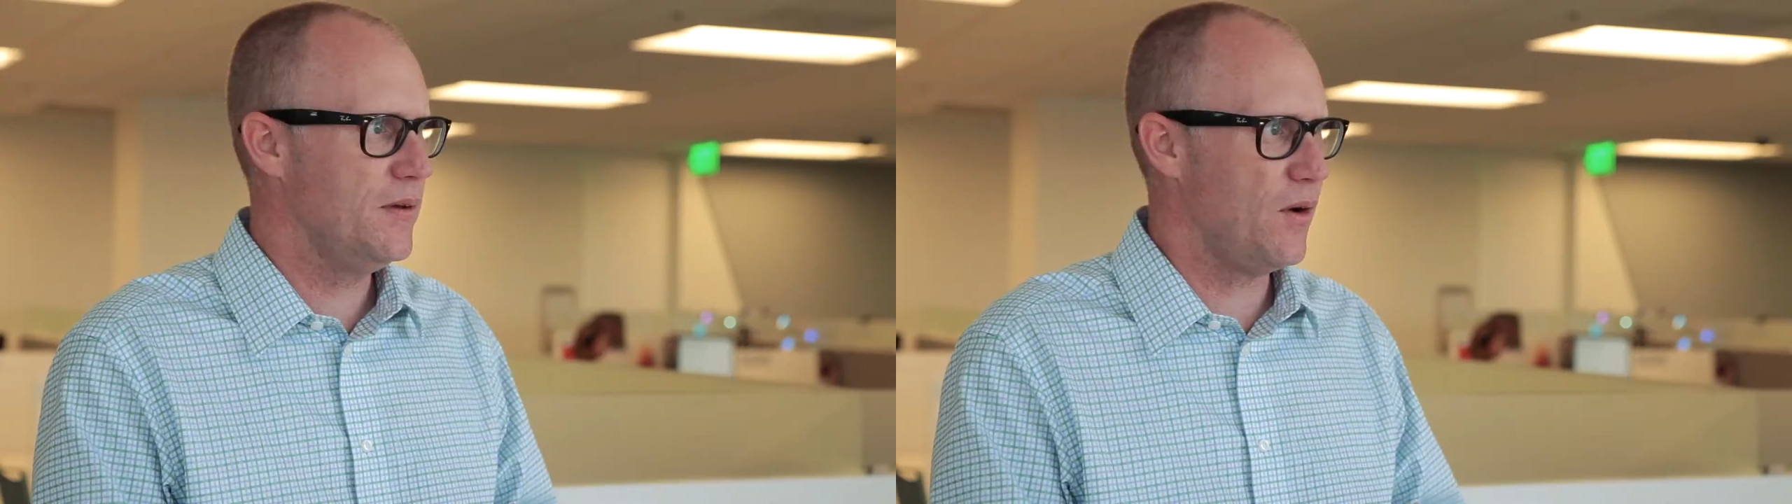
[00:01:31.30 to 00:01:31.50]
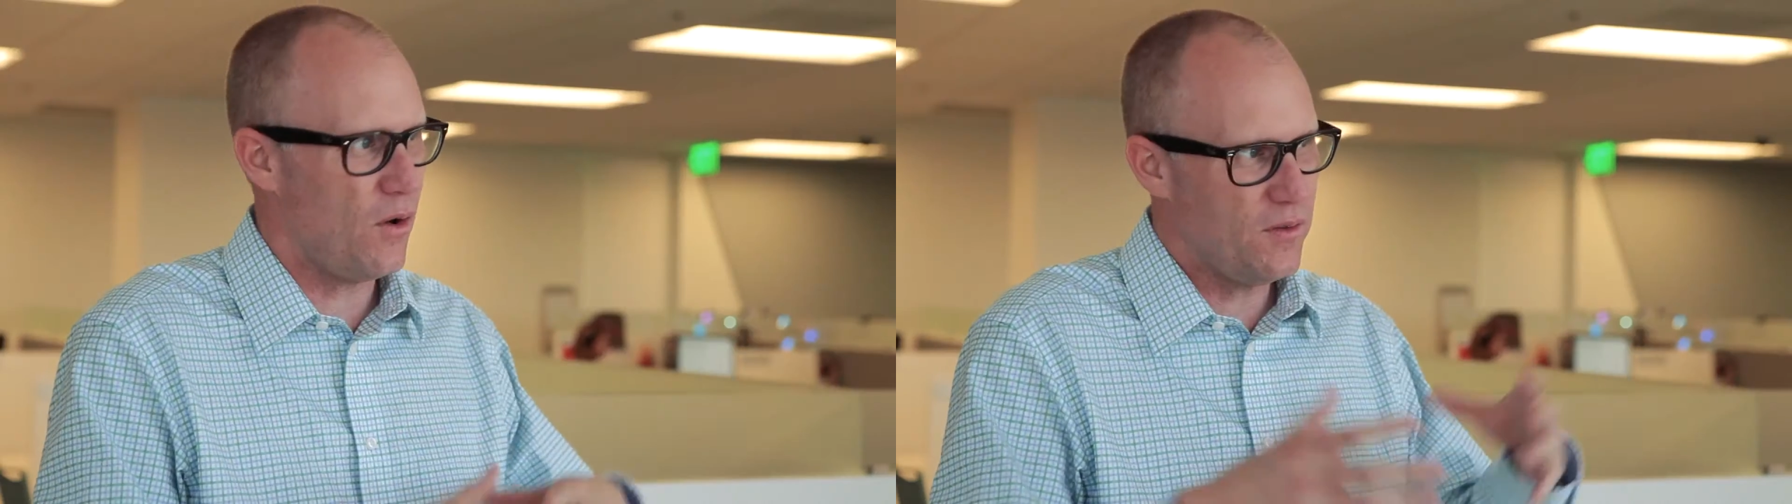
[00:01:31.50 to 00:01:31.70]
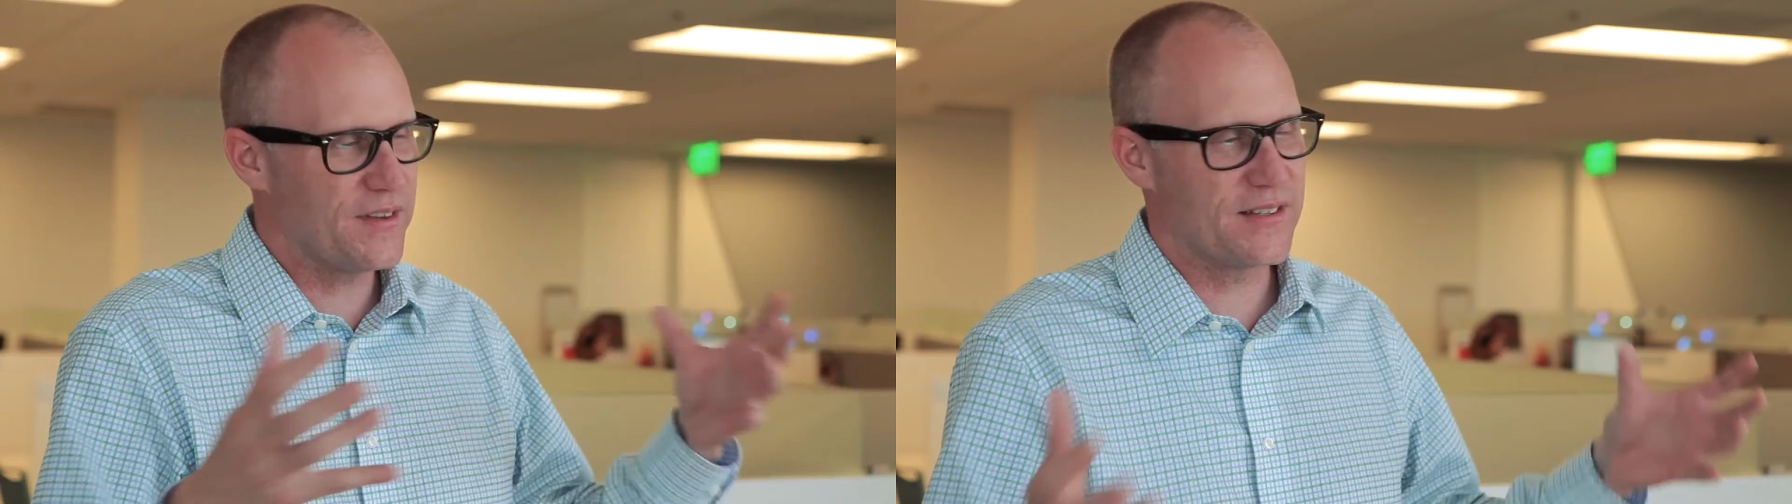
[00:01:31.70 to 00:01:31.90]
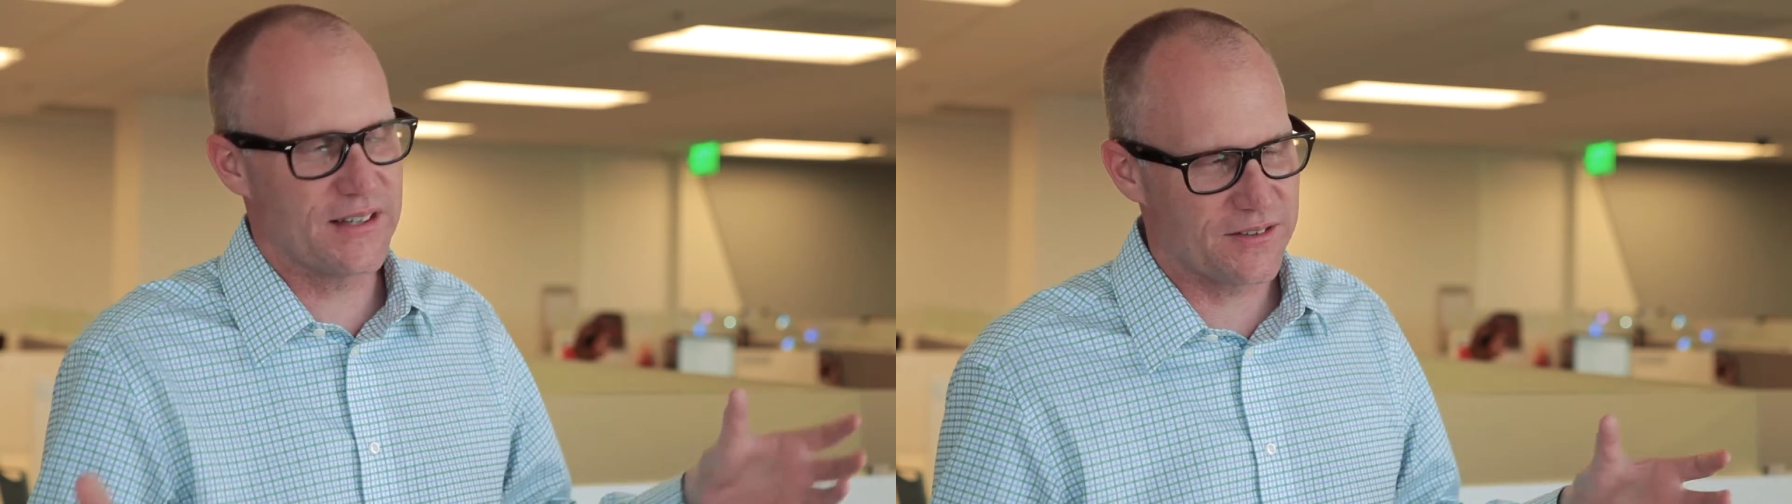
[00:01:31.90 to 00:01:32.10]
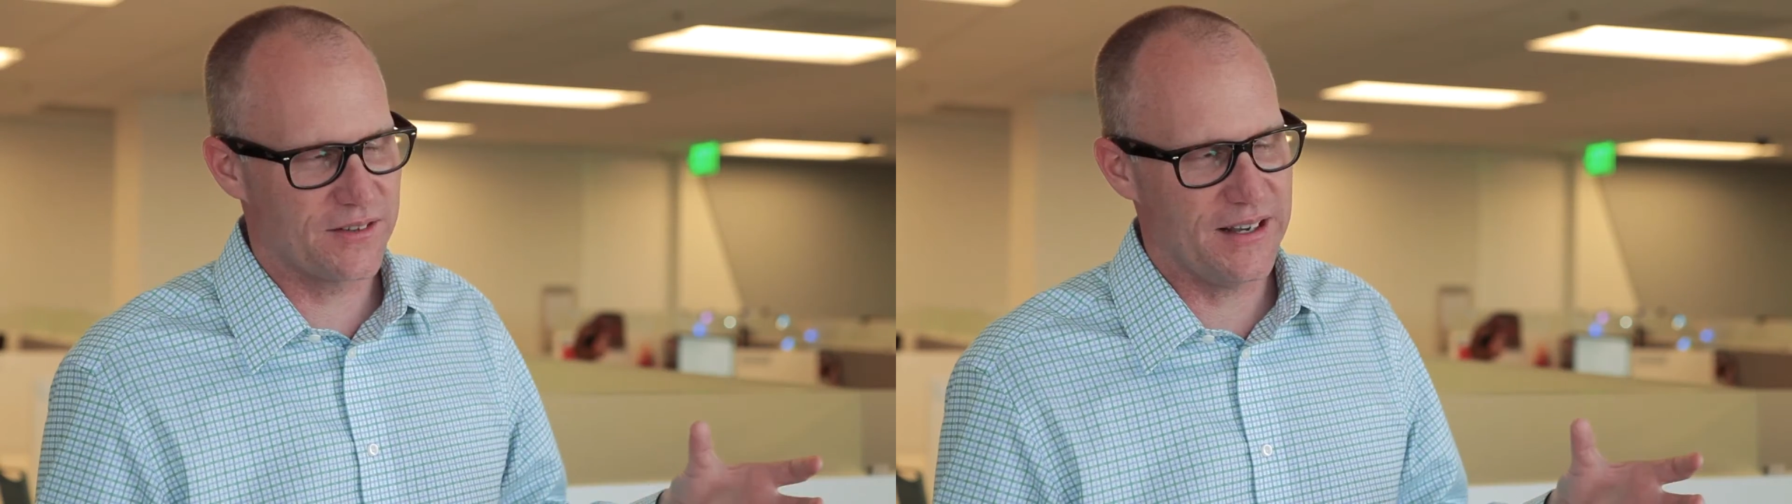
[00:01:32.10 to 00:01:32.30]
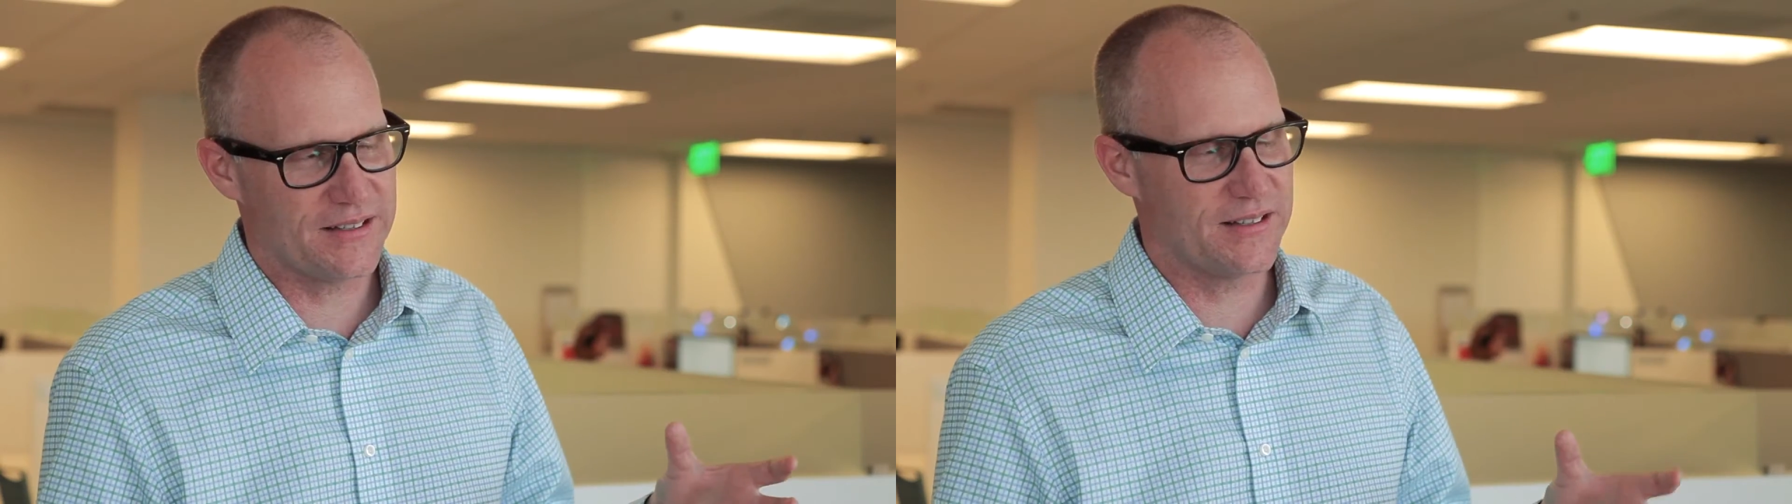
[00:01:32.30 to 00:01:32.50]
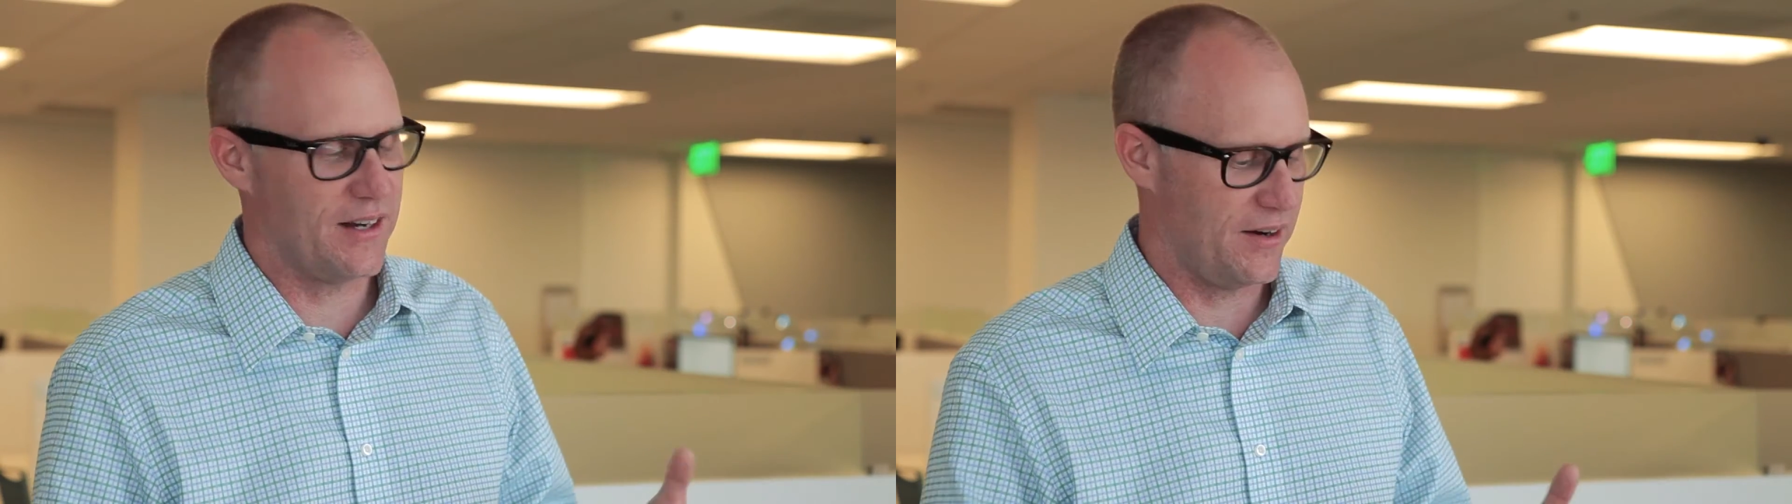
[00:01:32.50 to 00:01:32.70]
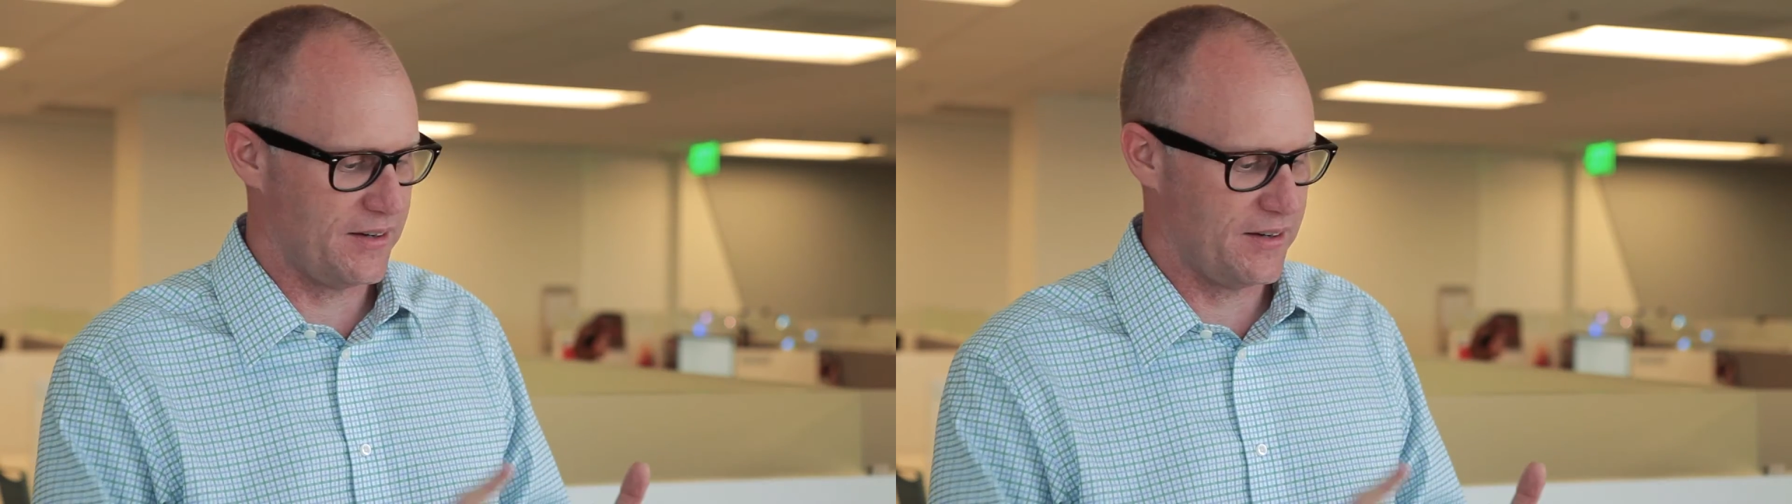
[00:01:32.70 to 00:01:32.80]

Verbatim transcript: know, all these things are necessary.